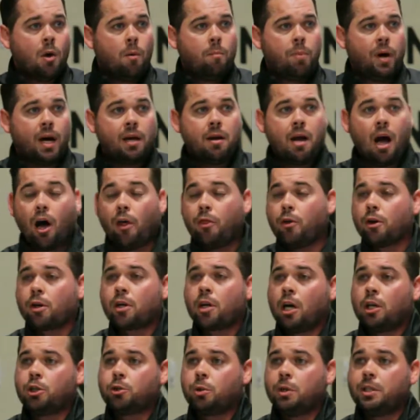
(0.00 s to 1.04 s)
But other
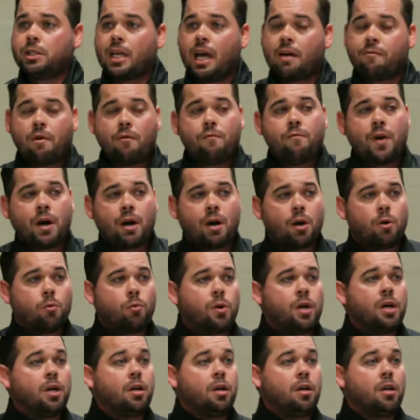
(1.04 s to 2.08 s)
countries have a very
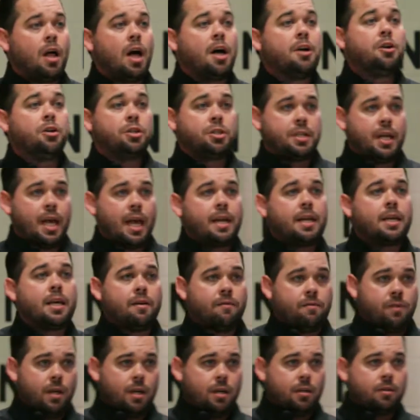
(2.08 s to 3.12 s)
real understanding
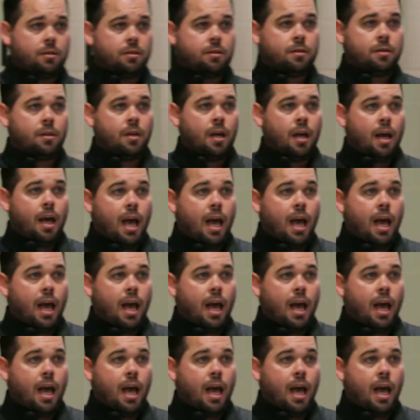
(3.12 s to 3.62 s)
of this.